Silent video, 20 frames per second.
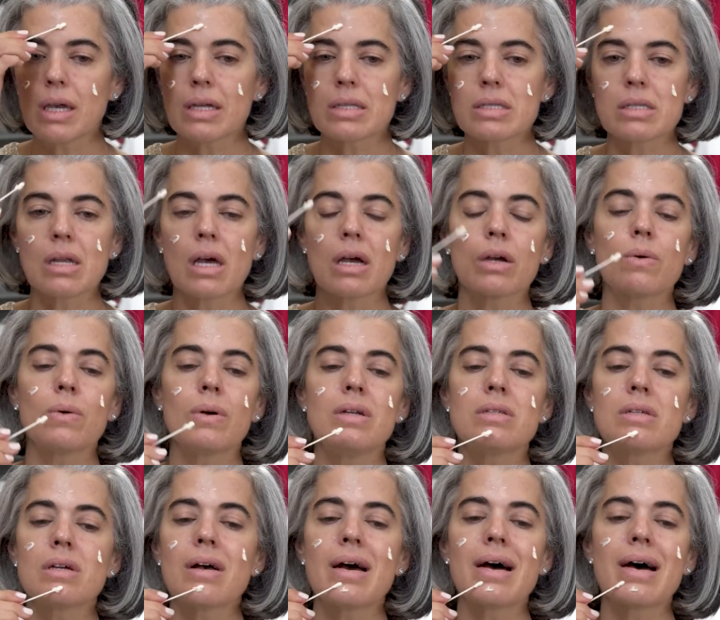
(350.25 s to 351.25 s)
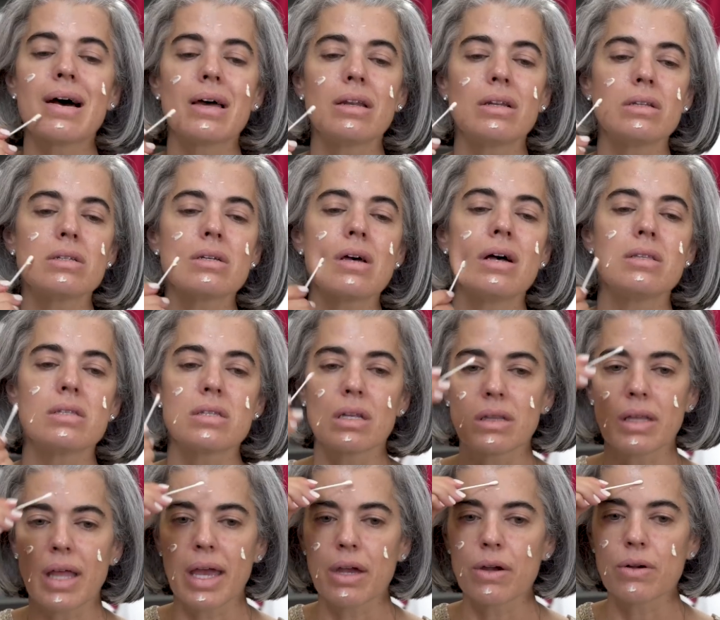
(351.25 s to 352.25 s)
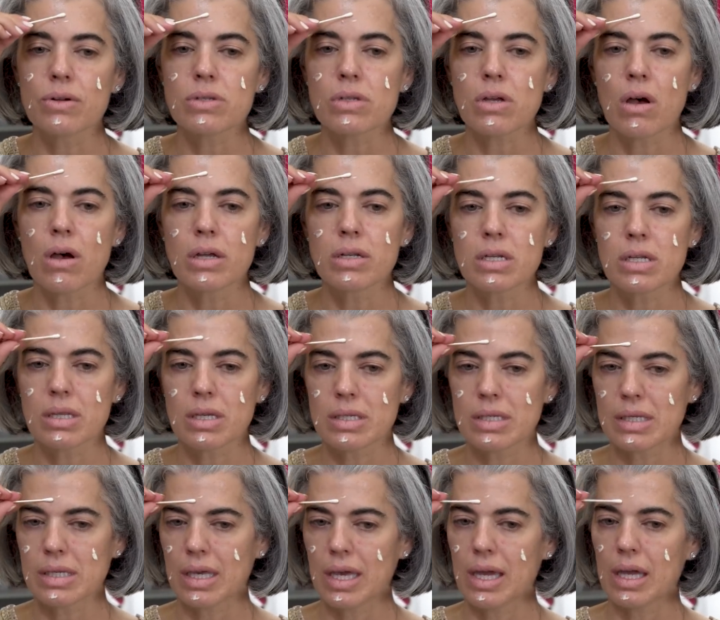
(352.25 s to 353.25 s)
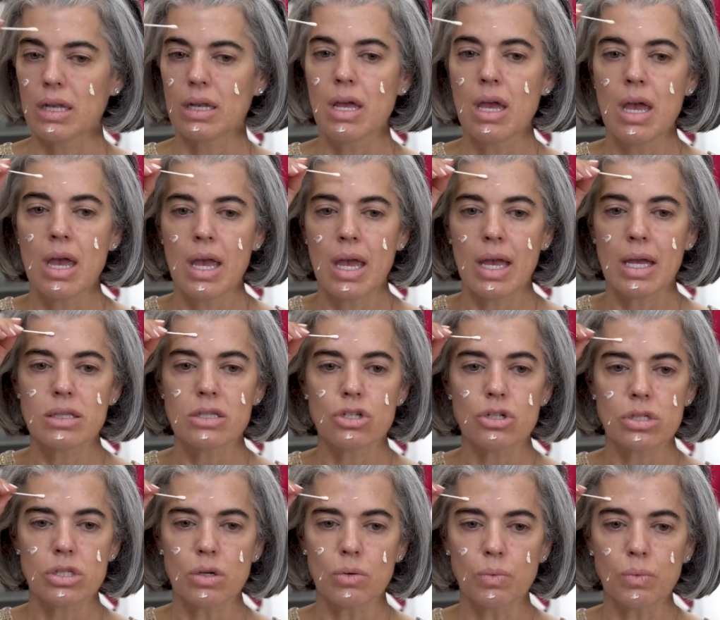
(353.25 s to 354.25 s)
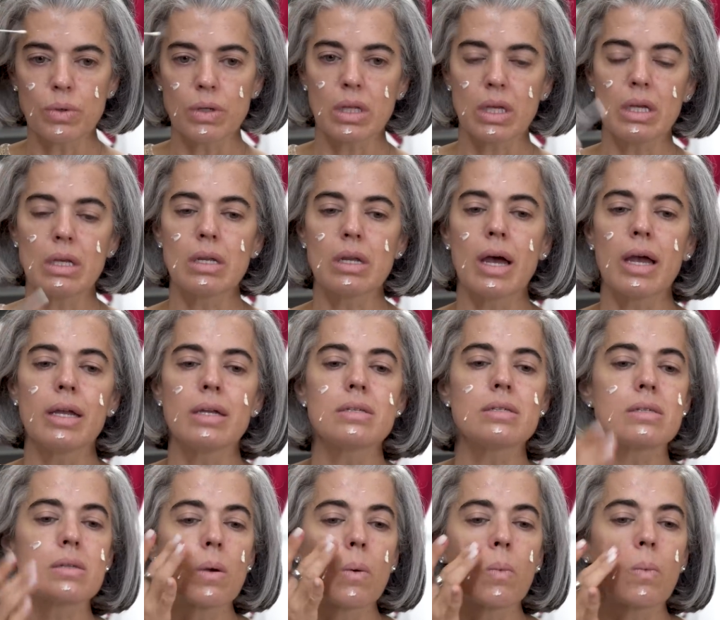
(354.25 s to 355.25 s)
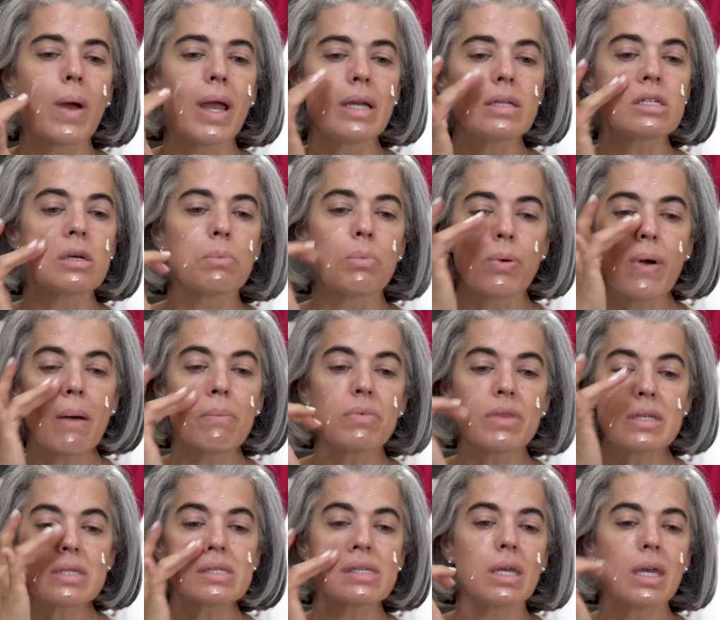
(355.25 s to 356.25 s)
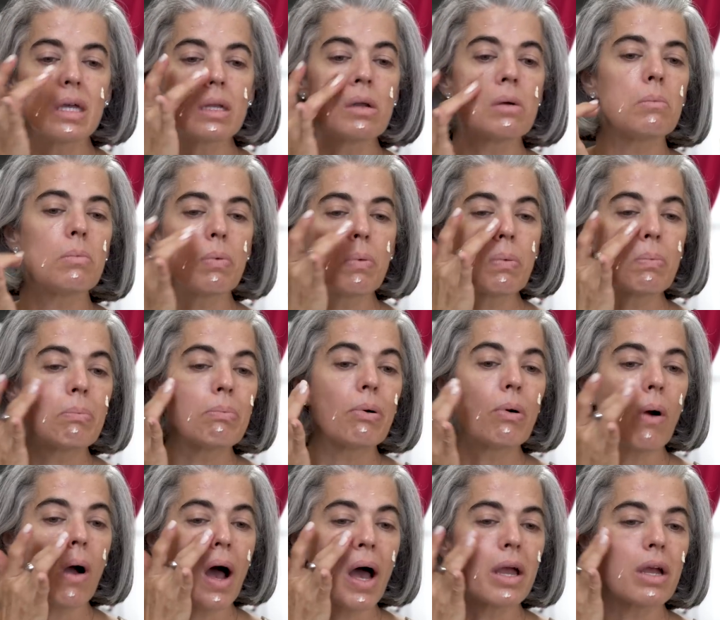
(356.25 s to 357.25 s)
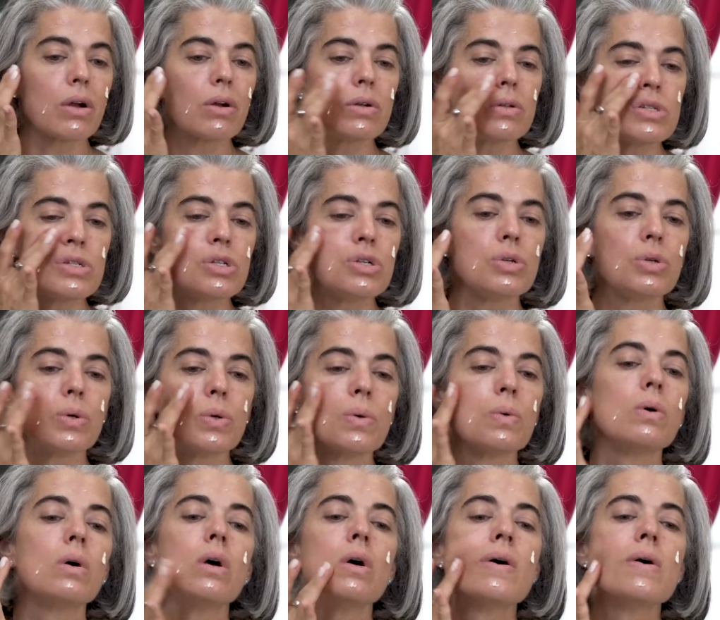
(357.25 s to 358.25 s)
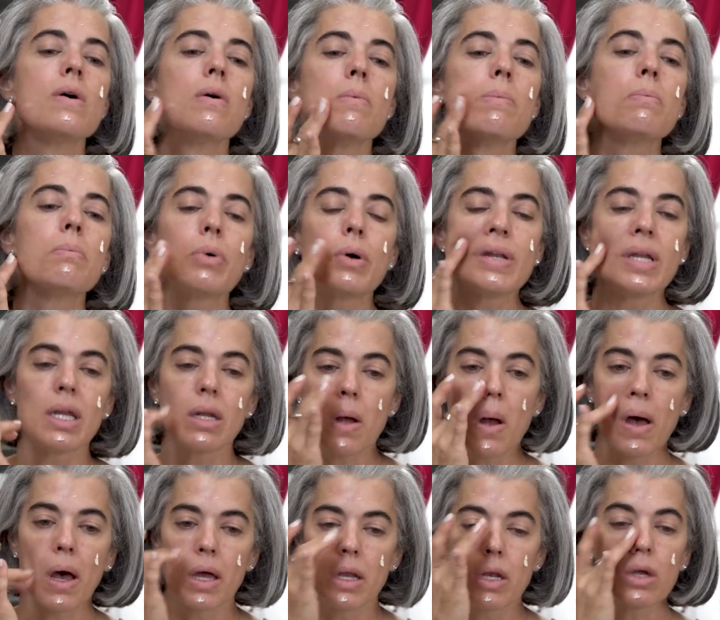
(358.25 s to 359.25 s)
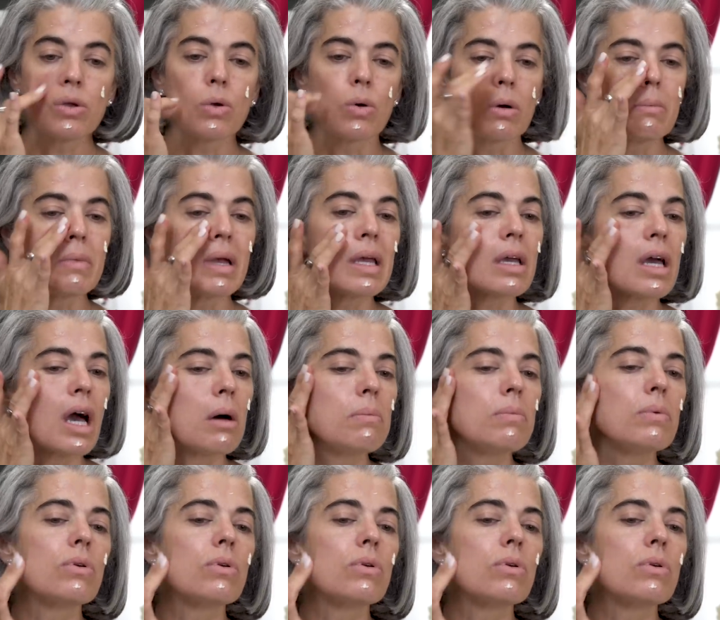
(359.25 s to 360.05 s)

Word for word: It's not going to add tons of layers onto the skin. It's just a really nice way to prep the skin prior to putting on your makeup.